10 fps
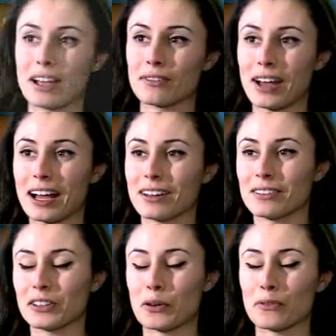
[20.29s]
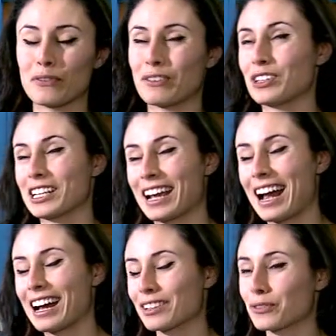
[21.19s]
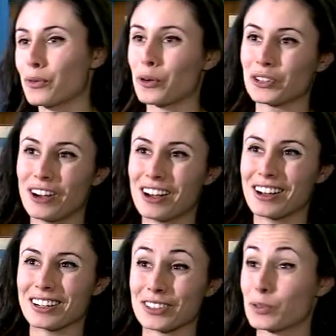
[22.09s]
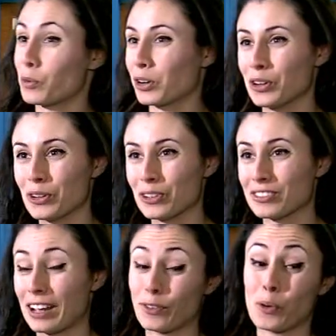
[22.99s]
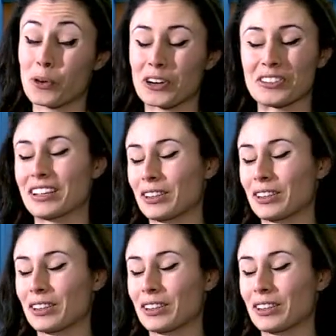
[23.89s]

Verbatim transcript: I've had you know, fifteen cats, four dogs, squirrels, I have a horse.